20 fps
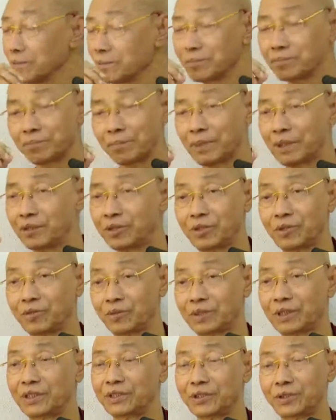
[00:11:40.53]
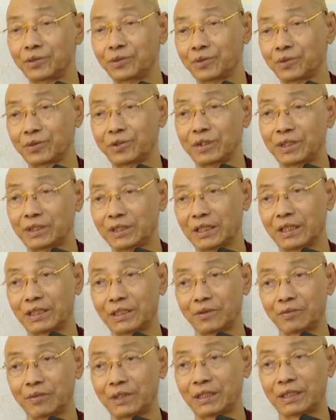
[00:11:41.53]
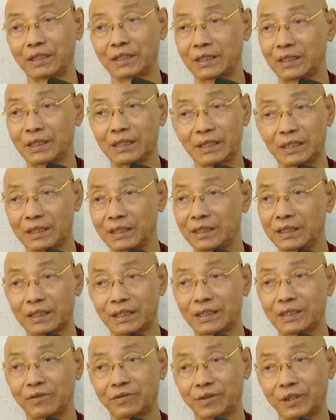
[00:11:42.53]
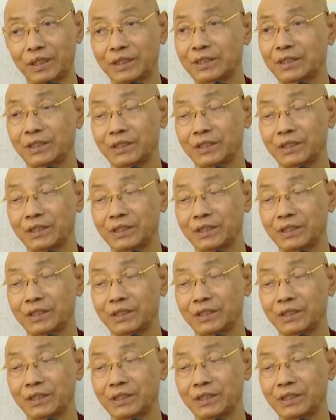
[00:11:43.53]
must reduce attachment and hatred